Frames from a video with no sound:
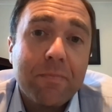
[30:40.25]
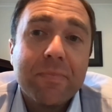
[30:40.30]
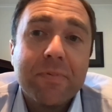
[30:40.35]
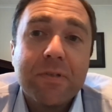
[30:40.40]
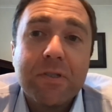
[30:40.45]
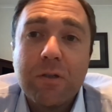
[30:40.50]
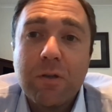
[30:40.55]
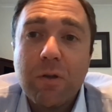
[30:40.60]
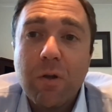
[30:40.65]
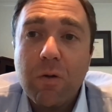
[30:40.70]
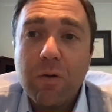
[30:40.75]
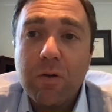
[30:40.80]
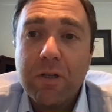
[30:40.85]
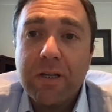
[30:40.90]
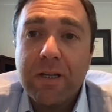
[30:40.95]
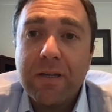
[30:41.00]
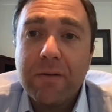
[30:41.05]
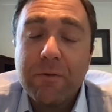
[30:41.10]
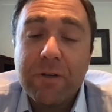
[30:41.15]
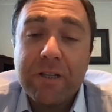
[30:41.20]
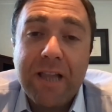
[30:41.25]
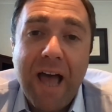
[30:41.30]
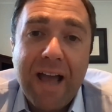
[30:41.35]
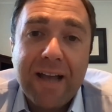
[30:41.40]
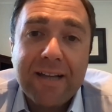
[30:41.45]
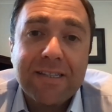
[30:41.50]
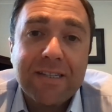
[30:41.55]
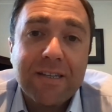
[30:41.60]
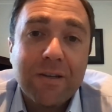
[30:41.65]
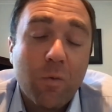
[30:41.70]
slowly
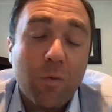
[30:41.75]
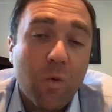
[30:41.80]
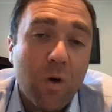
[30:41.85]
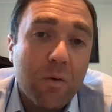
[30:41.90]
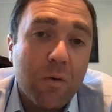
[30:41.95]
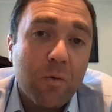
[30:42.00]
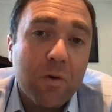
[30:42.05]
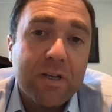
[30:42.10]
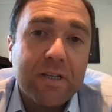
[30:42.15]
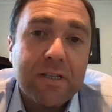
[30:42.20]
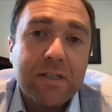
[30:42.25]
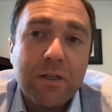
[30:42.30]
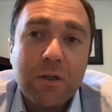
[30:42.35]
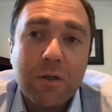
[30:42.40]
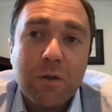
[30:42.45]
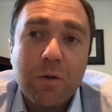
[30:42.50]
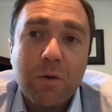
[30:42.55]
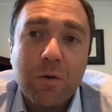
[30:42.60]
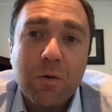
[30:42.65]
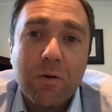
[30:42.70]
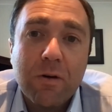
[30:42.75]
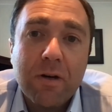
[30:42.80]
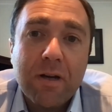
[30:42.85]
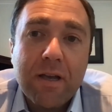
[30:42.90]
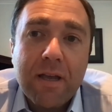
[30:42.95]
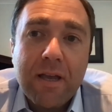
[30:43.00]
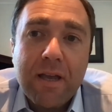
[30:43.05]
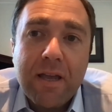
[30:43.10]
relaxing what we do,